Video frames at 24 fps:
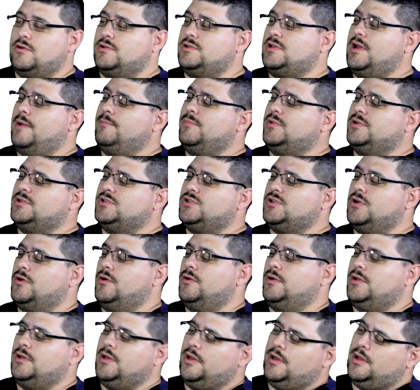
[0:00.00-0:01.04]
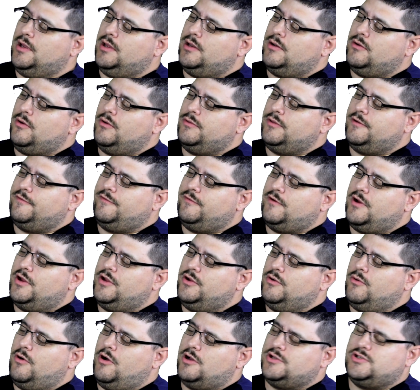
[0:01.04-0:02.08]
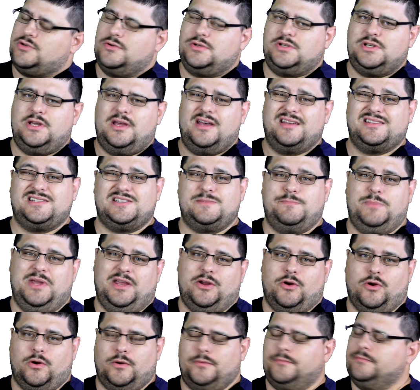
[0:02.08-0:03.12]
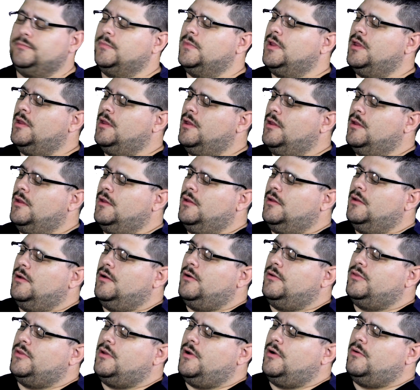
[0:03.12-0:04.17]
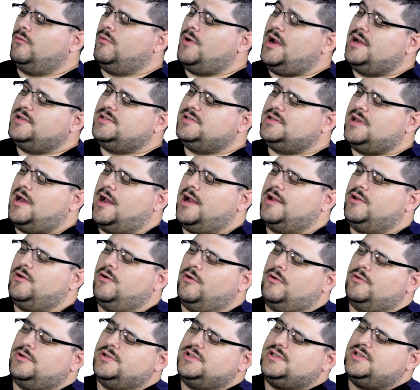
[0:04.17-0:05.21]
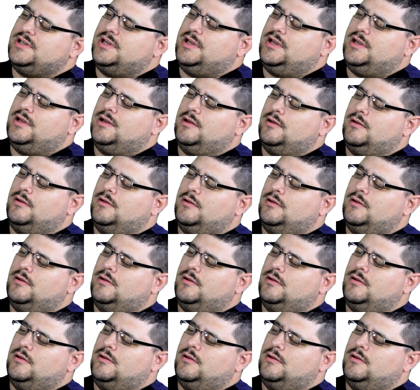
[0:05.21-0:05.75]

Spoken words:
as I'm concerned. And on the front, you'll also see a speaker. On the right side, you're going to see